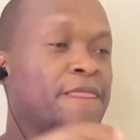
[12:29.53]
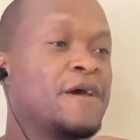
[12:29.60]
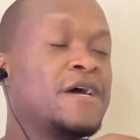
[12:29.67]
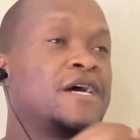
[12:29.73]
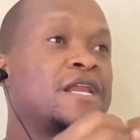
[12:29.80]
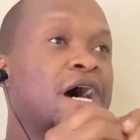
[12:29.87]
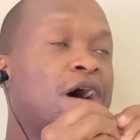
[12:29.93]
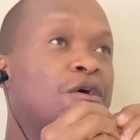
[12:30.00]

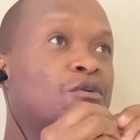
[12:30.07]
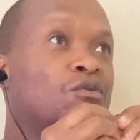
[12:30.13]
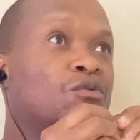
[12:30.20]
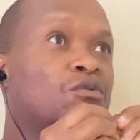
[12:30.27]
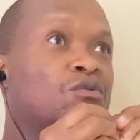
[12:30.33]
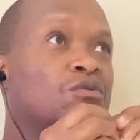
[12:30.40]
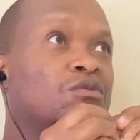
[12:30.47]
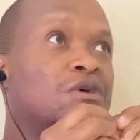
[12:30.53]
Now,
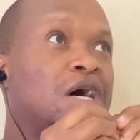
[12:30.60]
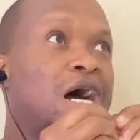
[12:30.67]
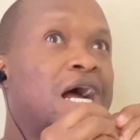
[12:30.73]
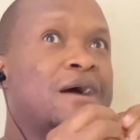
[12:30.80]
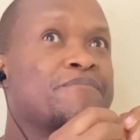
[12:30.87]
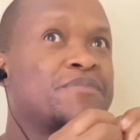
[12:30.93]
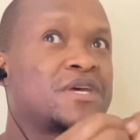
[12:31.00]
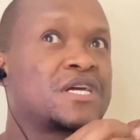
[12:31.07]
I
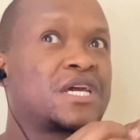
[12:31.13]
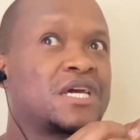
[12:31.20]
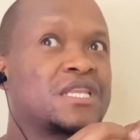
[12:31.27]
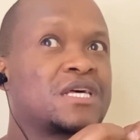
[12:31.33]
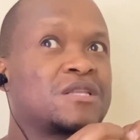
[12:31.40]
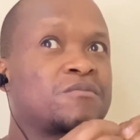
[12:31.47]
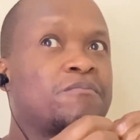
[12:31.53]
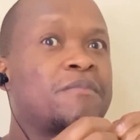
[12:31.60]
am thinking
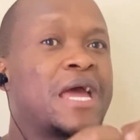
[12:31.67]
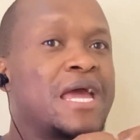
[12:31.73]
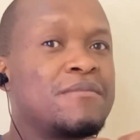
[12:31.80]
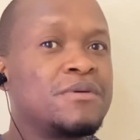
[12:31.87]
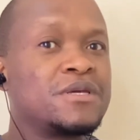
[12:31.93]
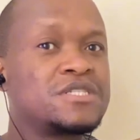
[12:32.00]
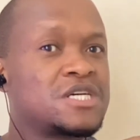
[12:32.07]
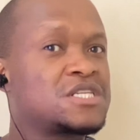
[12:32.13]
that
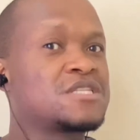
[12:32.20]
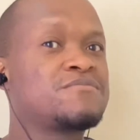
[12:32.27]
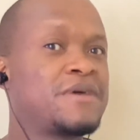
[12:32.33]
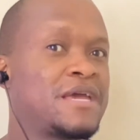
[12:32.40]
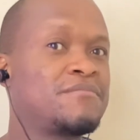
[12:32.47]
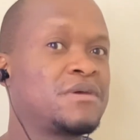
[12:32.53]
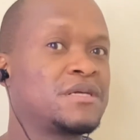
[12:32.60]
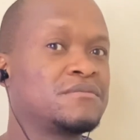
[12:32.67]
maybe, just
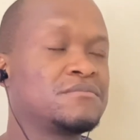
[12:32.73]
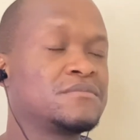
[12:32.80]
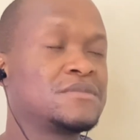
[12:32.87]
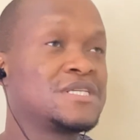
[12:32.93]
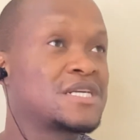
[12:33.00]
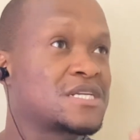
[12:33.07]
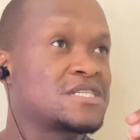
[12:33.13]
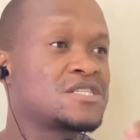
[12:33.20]
maybe,
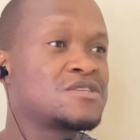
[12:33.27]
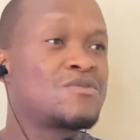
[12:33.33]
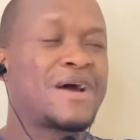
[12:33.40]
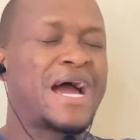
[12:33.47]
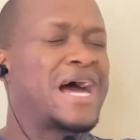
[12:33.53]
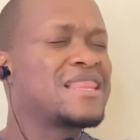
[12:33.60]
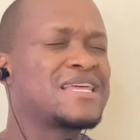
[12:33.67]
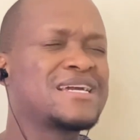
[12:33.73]
the reason why,
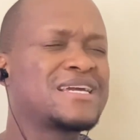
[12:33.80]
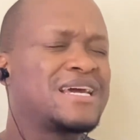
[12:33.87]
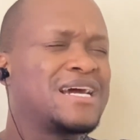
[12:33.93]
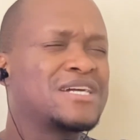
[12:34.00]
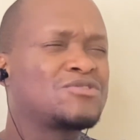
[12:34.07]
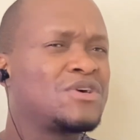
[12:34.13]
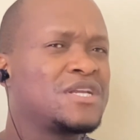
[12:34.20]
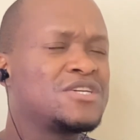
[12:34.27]
I think
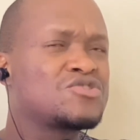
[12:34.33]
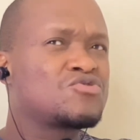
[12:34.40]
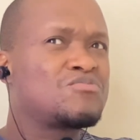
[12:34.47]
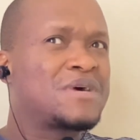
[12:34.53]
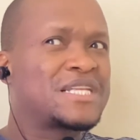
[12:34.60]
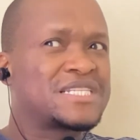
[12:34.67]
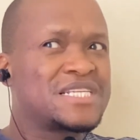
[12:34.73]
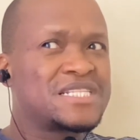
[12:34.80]
actually
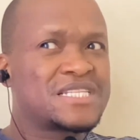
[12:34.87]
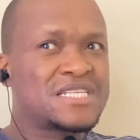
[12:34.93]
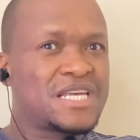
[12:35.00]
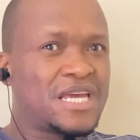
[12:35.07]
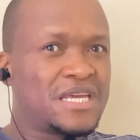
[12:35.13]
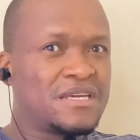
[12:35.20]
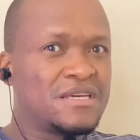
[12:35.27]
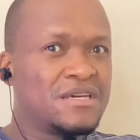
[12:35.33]
Zuma did
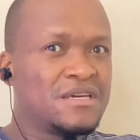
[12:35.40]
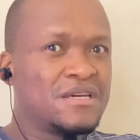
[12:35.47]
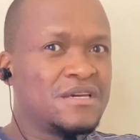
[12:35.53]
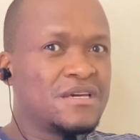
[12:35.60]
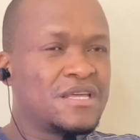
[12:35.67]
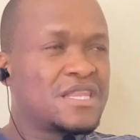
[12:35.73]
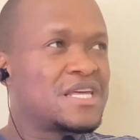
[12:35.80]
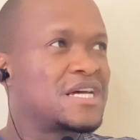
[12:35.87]
say
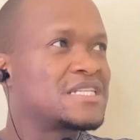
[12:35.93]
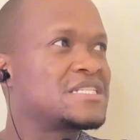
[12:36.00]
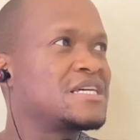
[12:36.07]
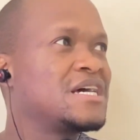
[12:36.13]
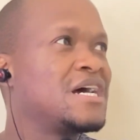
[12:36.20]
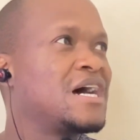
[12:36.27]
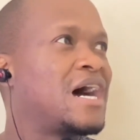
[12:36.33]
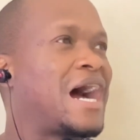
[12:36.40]
that
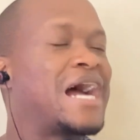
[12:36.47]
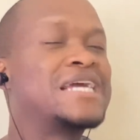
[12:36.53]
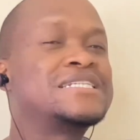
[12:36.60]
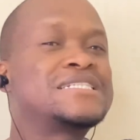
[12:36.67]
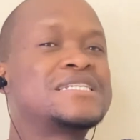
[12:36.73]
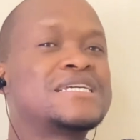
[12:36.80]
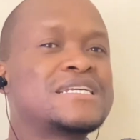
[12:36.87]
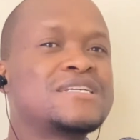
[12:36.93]
I
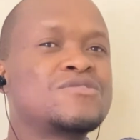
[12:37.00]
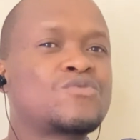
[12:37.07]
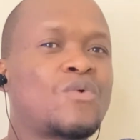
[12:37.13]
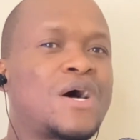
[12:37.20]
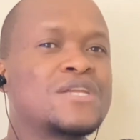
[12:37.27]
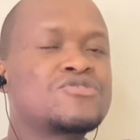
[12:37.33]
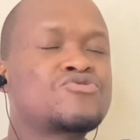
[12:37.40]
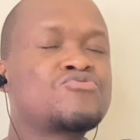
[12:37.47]
didn't
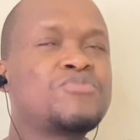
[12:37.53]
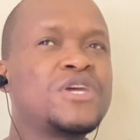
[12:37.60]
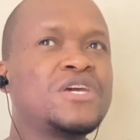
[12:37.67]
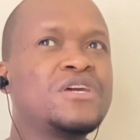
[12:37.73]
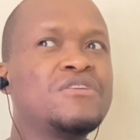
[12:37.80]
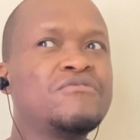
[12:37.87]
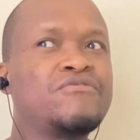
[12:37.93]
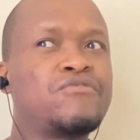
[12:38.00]
want to be
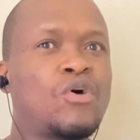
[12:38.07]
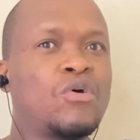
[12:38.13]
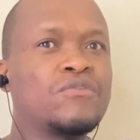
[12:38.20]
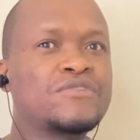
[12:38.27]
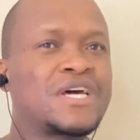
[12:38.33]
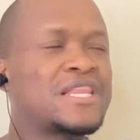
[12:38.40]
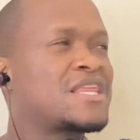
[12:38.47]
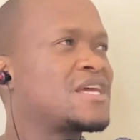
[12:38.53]

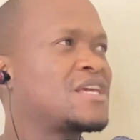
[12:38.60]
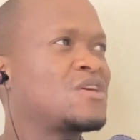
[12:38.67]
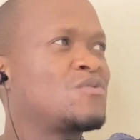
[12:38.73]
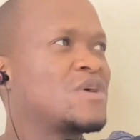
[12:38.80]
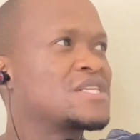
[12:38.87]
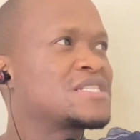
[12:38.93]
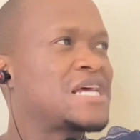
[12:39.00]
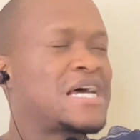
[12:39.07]
involved. I think he
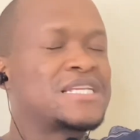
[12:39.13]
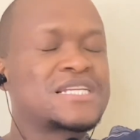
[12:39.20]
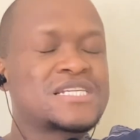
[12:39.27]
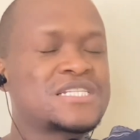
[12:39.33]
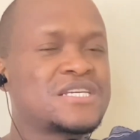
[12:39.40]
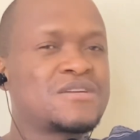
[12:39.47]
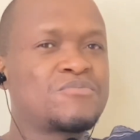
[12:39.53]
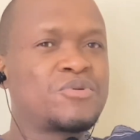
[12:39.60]
was
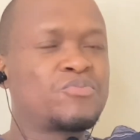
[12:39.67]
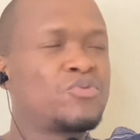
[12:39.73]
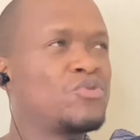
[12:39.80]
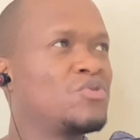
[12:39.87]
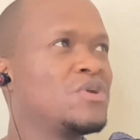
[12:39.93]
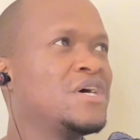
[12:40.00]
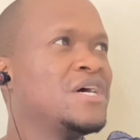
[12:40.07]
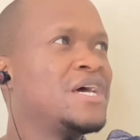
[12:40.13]
addressing
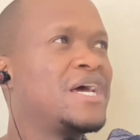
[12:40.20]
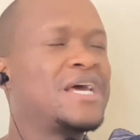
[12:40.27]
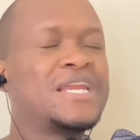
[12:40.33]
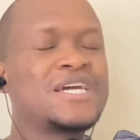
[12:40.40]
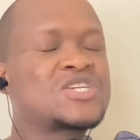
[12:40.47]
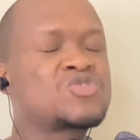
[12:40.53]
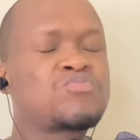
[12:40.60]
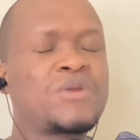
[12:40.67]
people and
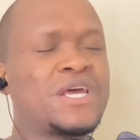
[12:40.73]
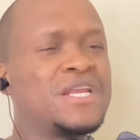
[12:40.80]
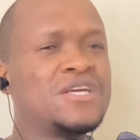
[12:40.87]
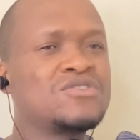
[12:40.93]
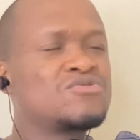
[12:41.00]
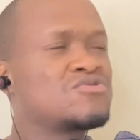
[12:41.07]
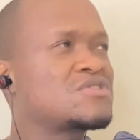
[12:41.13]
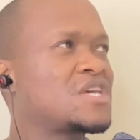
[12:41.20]

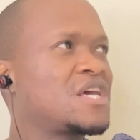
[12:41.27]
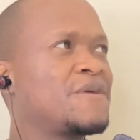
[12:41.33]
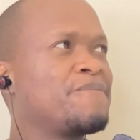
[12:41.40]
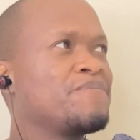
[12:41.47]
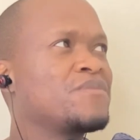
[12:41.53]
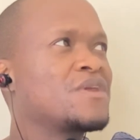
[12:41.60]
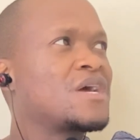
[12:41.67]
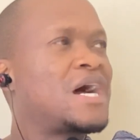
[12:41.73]
explaining to say,
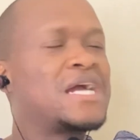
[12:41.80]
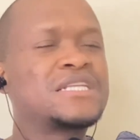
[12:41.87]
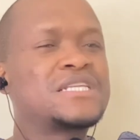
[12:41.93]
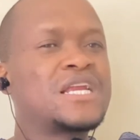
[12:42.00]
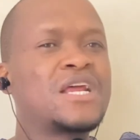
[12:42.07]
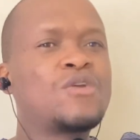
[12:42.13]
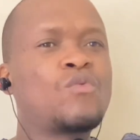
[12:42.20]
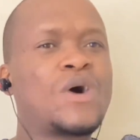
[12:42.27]
I
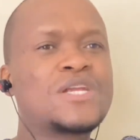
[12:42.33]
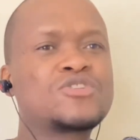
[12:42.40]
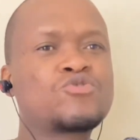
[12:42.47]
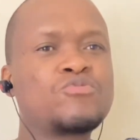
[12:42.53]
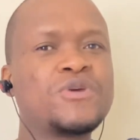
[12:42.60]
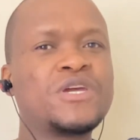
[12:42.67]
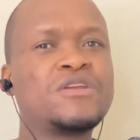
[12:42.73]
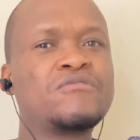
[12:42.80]
didn't want to
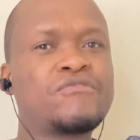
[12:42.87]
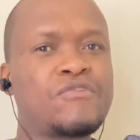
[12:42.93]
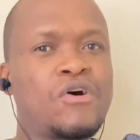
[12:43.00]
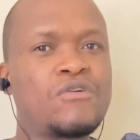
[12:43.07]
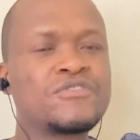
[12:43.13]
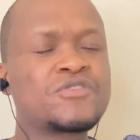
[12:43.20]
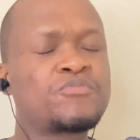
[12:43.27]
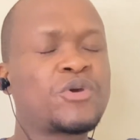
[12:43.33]
be
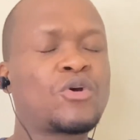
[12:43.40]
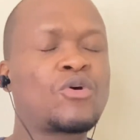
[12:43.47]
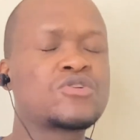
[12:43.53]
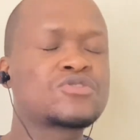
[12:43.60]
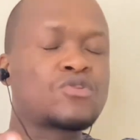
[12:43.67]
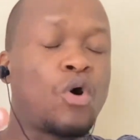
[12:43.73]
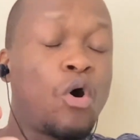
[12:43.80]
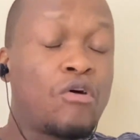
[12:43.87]
involved
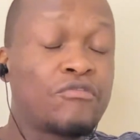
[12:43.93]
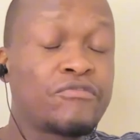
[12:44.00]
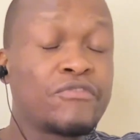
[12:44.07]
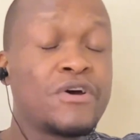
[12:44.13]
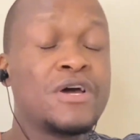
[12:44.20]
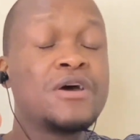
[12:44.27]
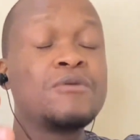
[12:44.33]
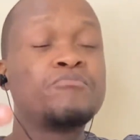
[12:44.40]
because of
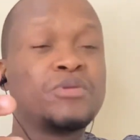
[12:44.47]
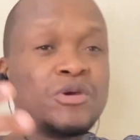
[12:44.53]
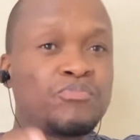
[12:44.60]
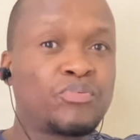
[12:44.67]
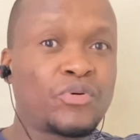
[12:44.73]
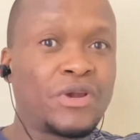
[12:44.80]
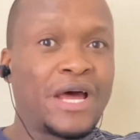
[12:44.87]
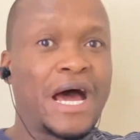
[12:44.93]

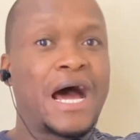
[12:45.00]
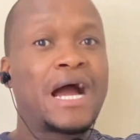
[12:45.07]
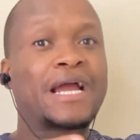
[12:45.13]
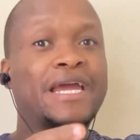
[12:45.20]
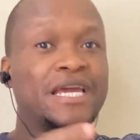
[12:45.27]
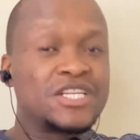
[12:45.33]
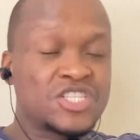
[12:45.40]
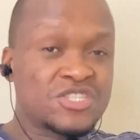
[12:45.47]
people are
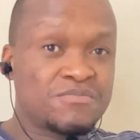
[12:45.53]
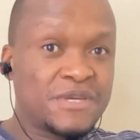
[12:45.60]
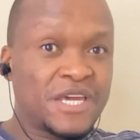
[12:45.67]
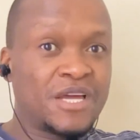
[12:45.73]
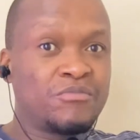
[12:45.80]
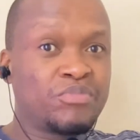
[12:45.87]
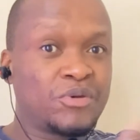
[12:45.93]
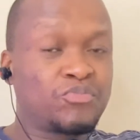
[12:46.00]
against me
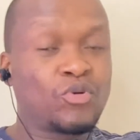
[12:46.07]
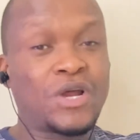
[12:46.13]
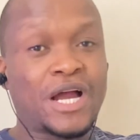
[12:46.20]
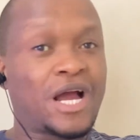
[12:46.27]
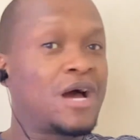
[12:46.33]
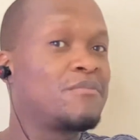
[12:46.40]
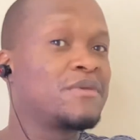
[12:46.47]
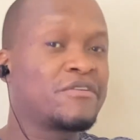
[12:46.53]
and people are
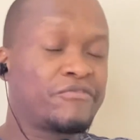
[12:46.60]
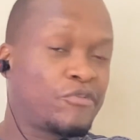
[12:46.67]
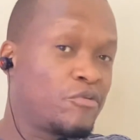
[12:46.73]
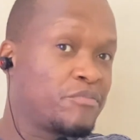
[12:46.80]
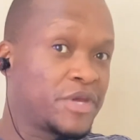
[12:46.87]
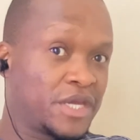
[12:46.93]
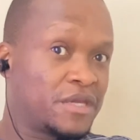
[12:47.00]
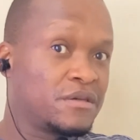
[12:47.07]
coming for
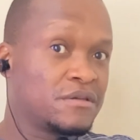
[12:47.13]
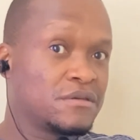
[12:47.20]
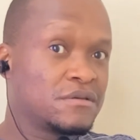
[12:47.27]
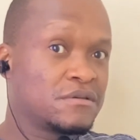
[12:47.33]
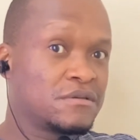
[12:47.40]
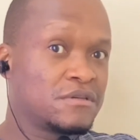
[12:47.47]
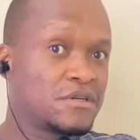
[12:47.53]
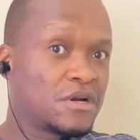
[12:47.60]
me,
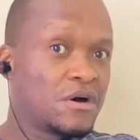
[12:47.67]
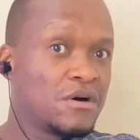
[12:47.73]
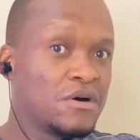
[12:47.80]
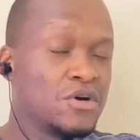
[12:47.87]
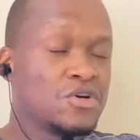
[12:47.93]
you know?